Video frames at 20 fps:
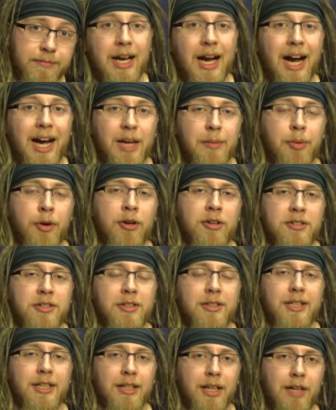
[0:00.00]
I
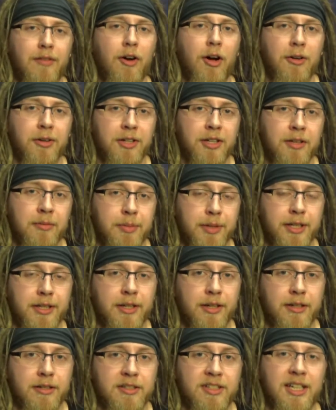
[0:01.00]
personally love Aldi
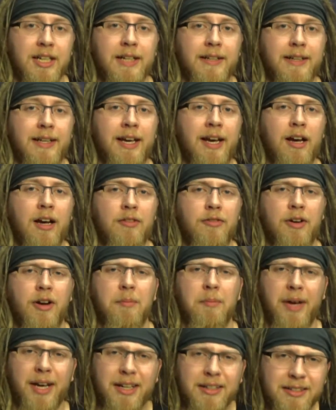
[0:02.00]
because they have
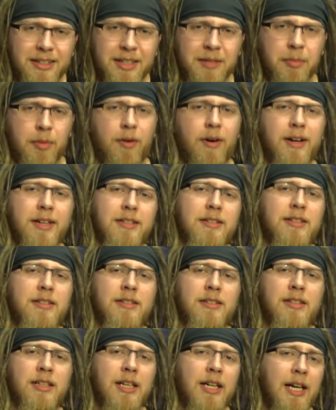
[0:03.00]
amazing
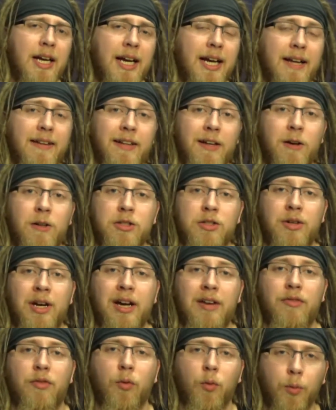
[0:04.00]
prices and they also
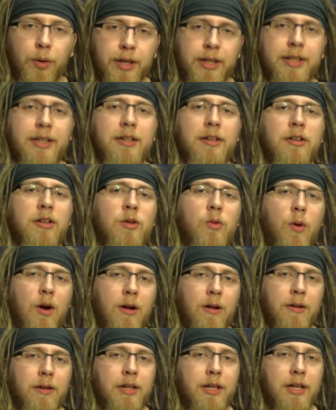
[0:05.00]
have really good
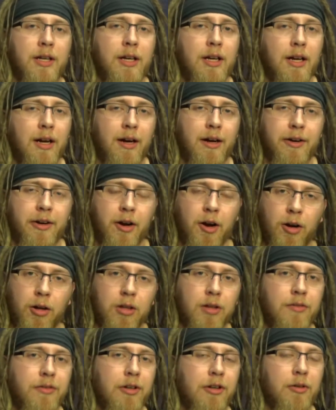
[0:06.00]
quality on
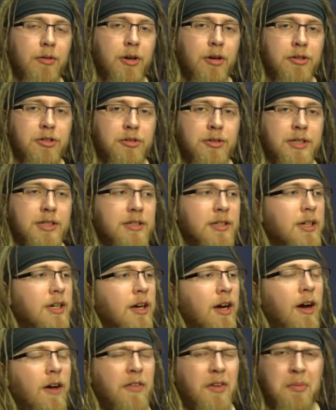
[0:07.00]
all of their groceries.
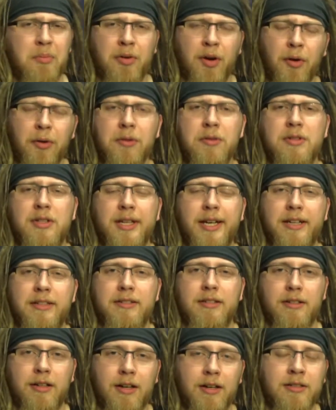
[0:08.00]
All their produce lasts
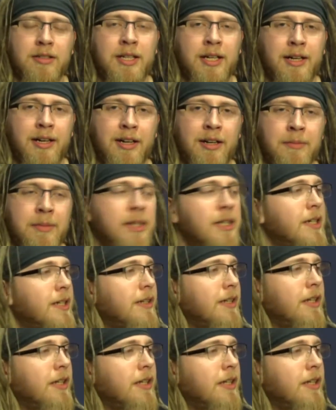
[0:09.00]
a long time.